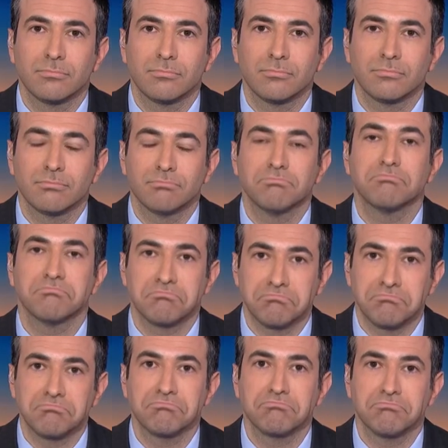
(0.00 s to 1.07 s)

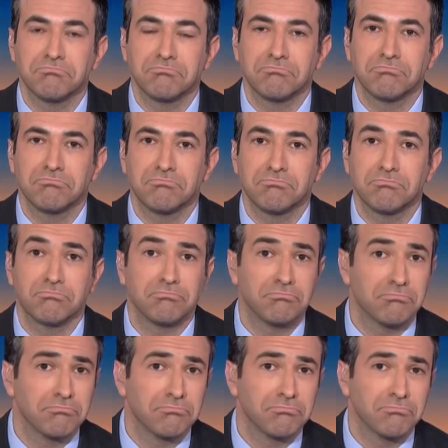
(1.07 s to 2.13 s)

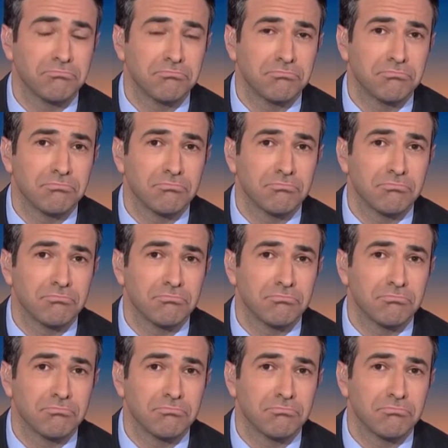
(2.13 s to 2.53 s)
(not speaking)